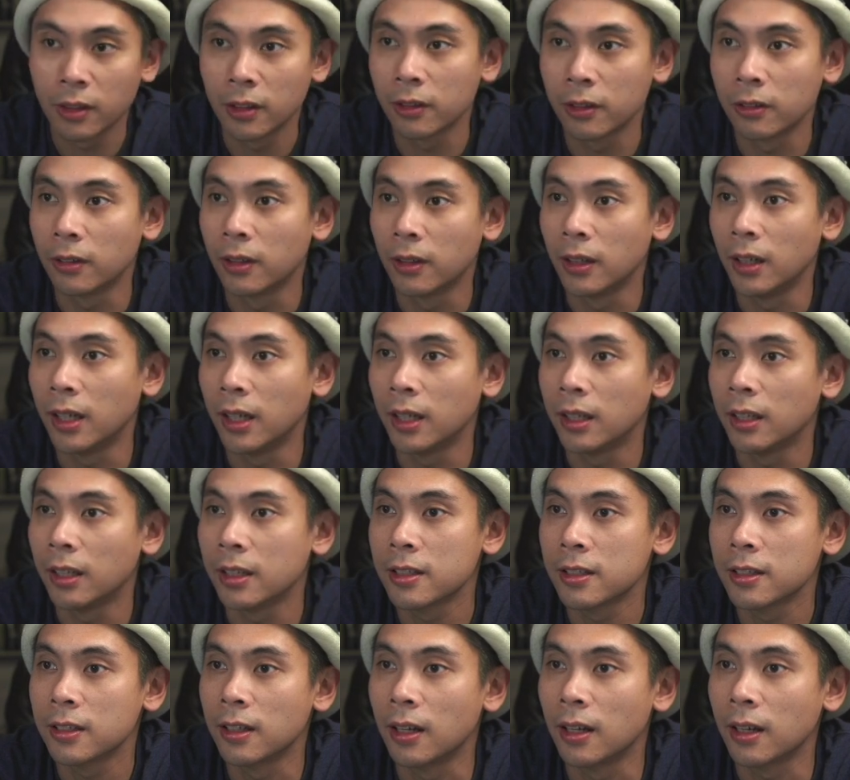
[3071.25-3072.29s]
All right,
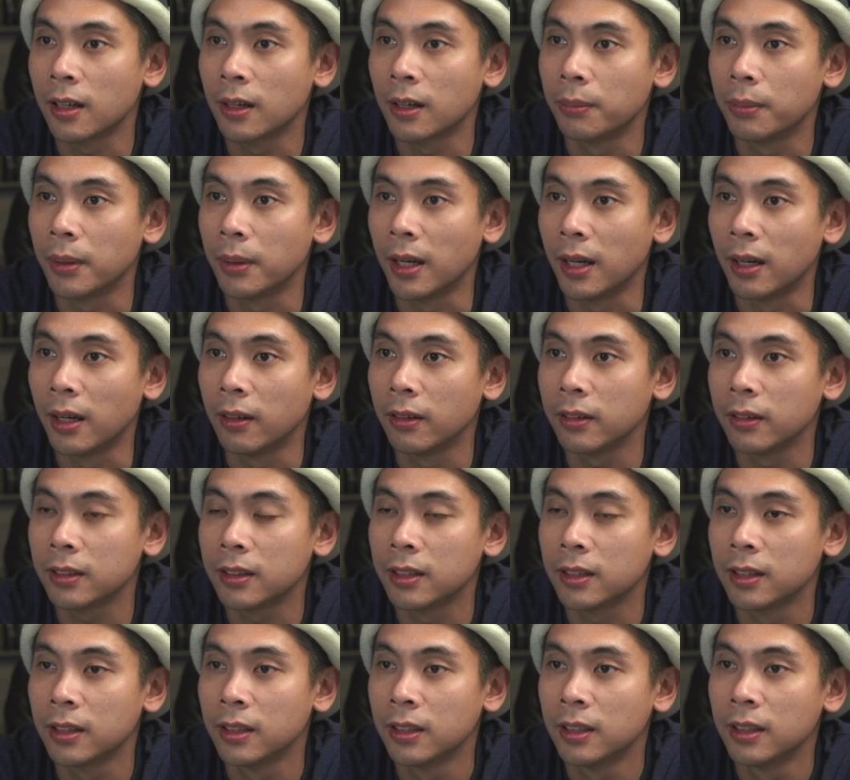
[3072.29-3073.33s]
let's talk
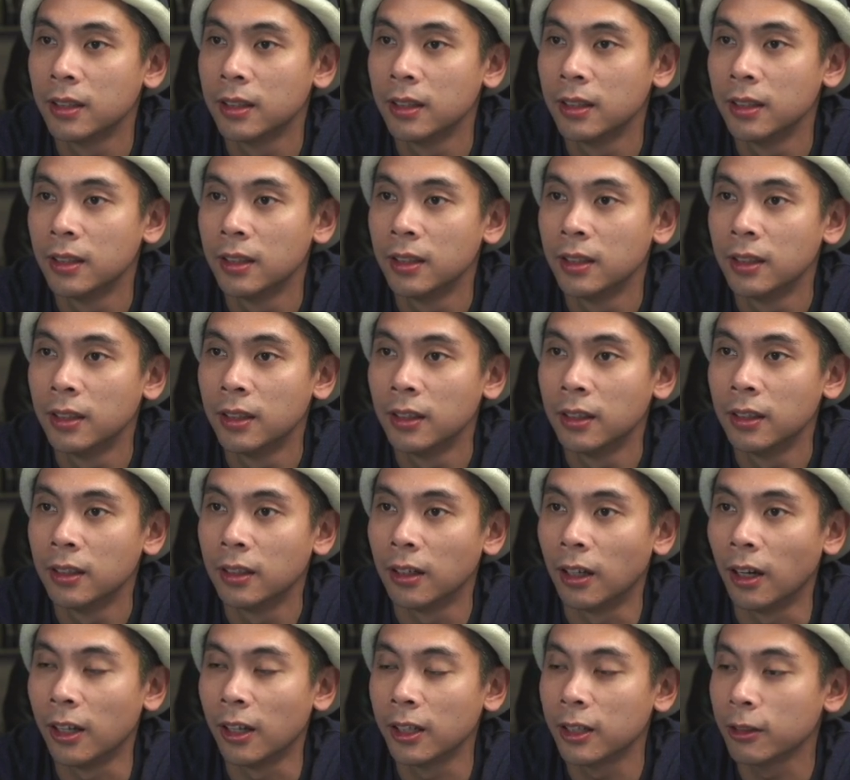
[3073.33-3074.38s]
about
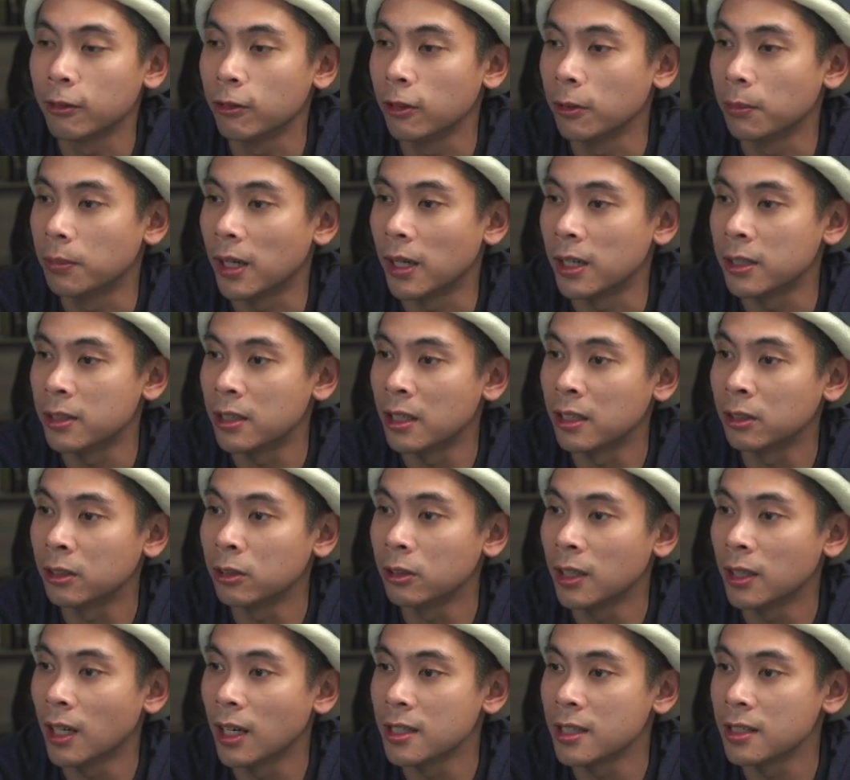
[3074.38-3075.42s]
all the group buys that
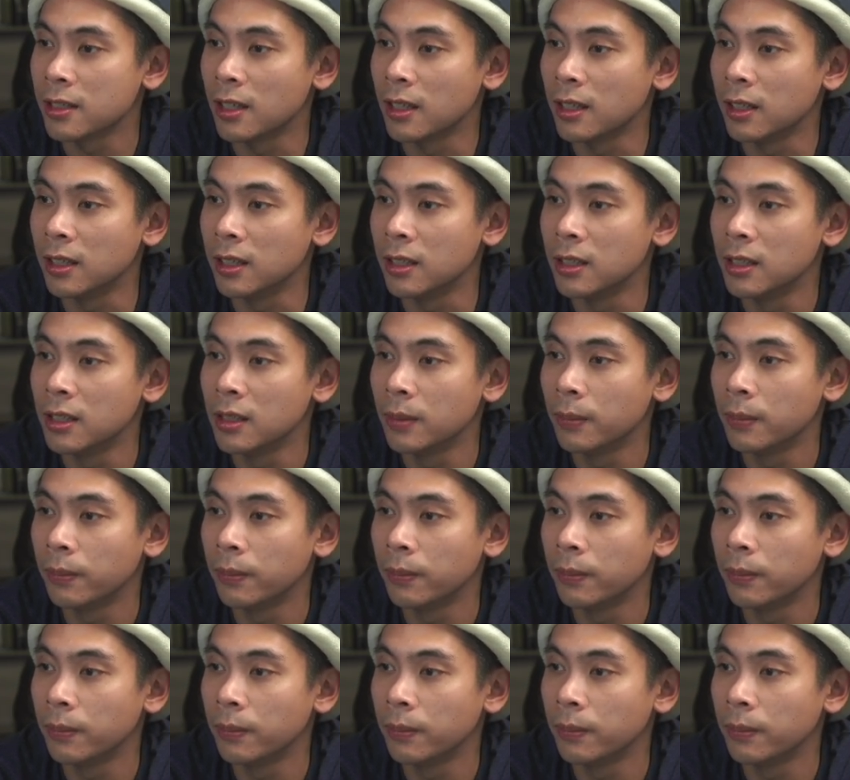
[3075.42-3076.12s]
you guys sent in.